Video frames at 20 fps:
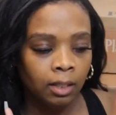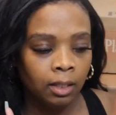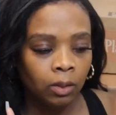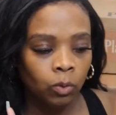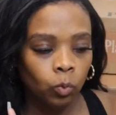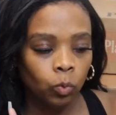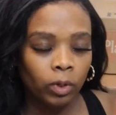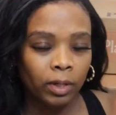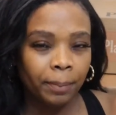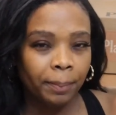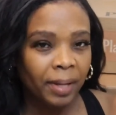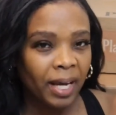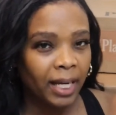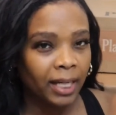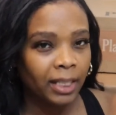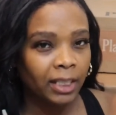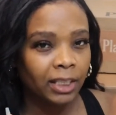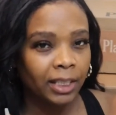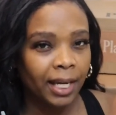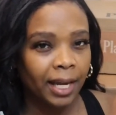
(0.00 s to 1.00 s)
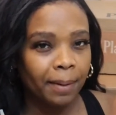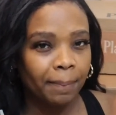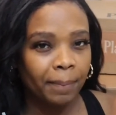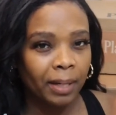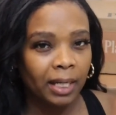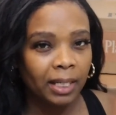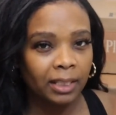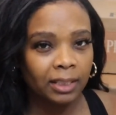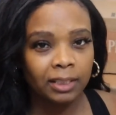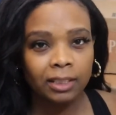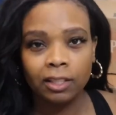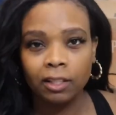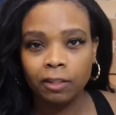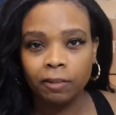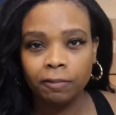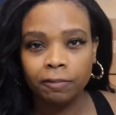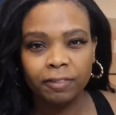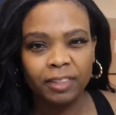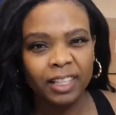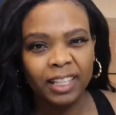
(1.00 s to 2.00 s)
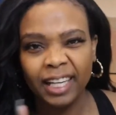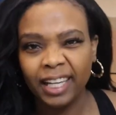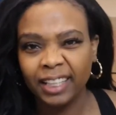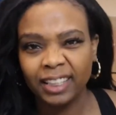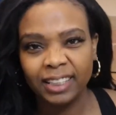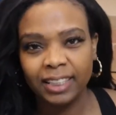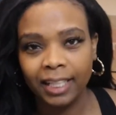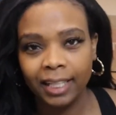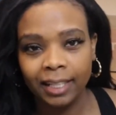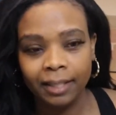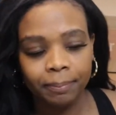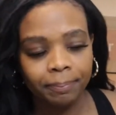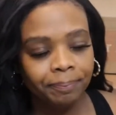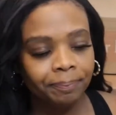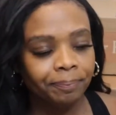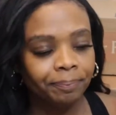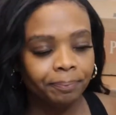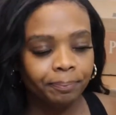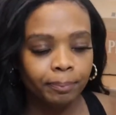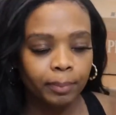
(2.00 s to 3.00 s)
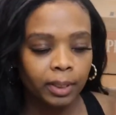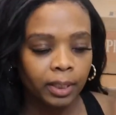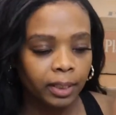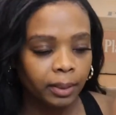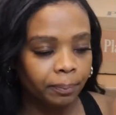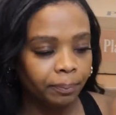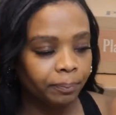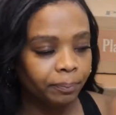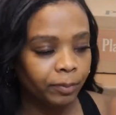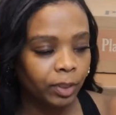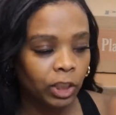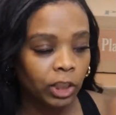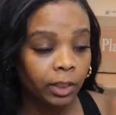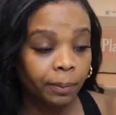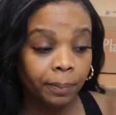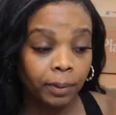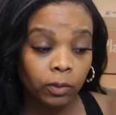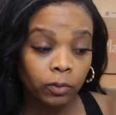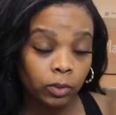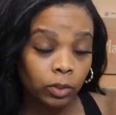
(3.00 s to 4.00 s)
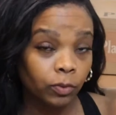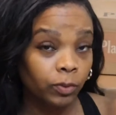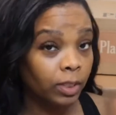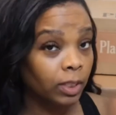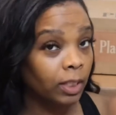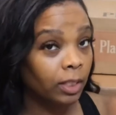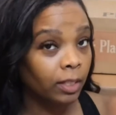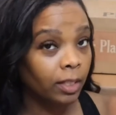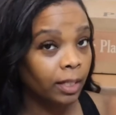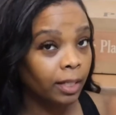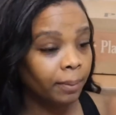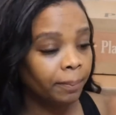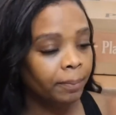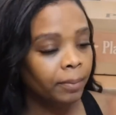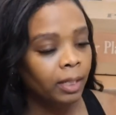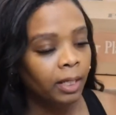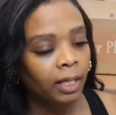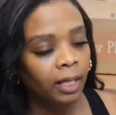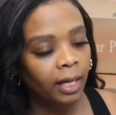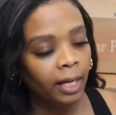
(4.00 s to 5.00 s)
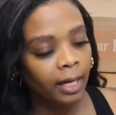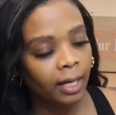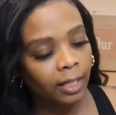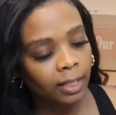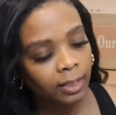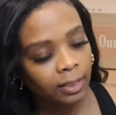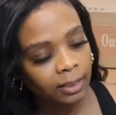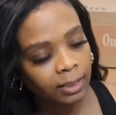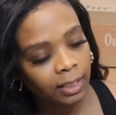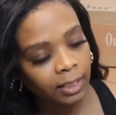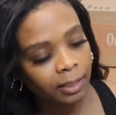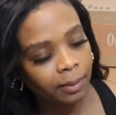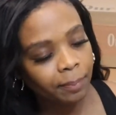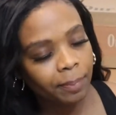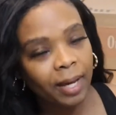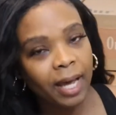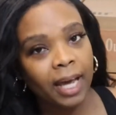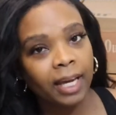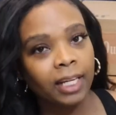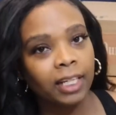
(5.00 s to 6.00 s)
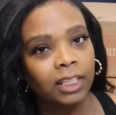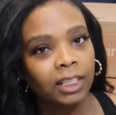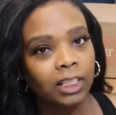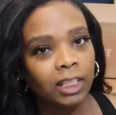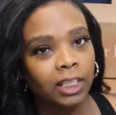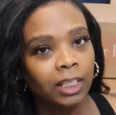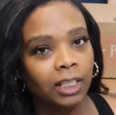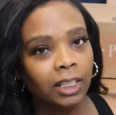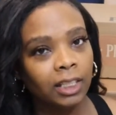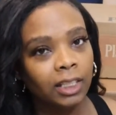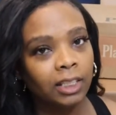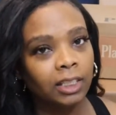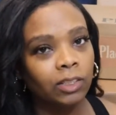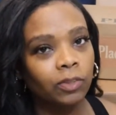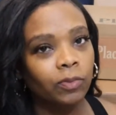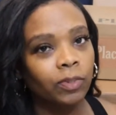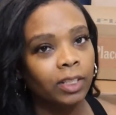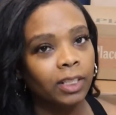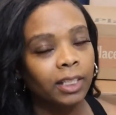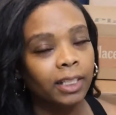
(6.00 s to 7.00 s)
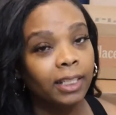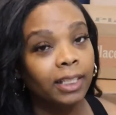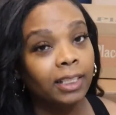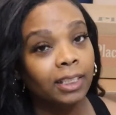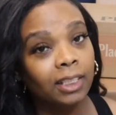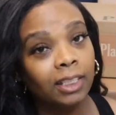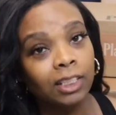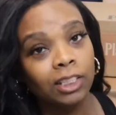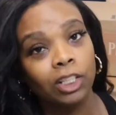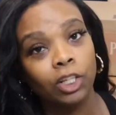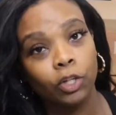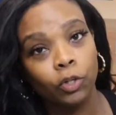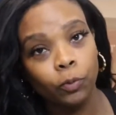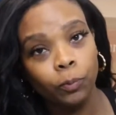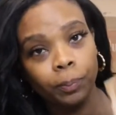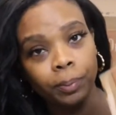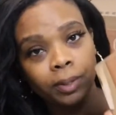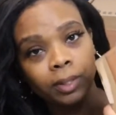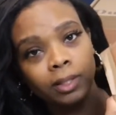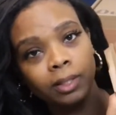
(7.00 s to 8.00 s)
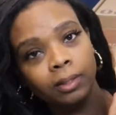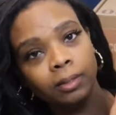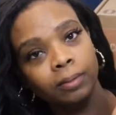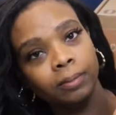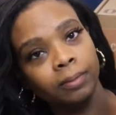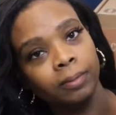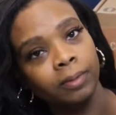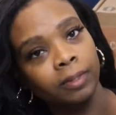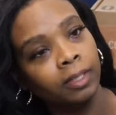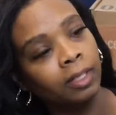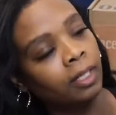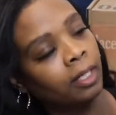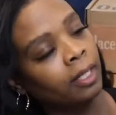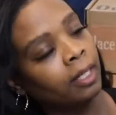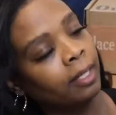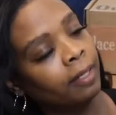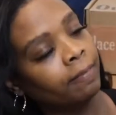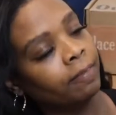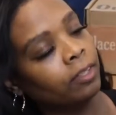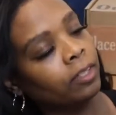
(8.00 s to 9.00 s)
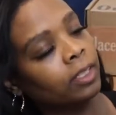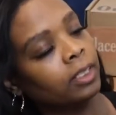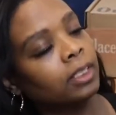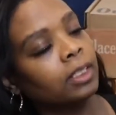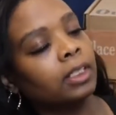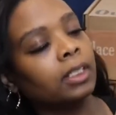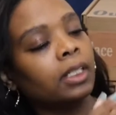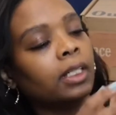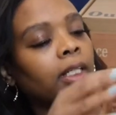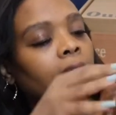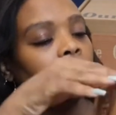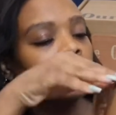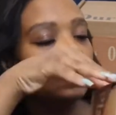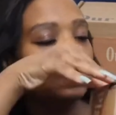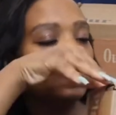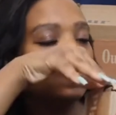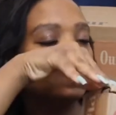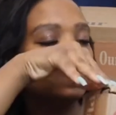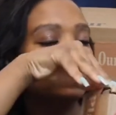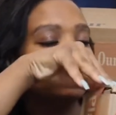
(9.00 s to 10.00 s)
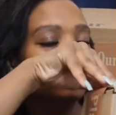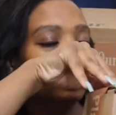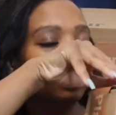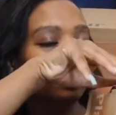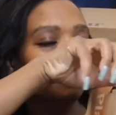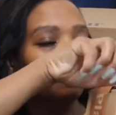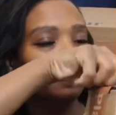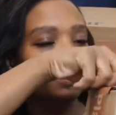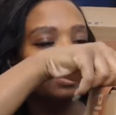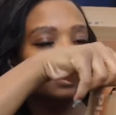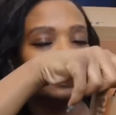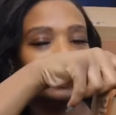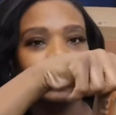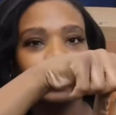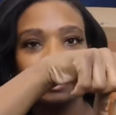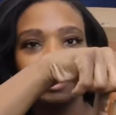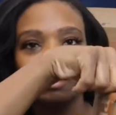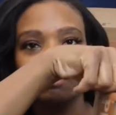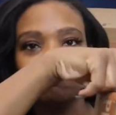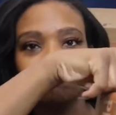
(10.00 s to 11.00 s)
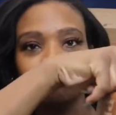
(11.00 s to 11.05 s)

one package came by itself the next day, but the shipping was really great. And it looks like the packaging is really easy to open. You can see the tape is like,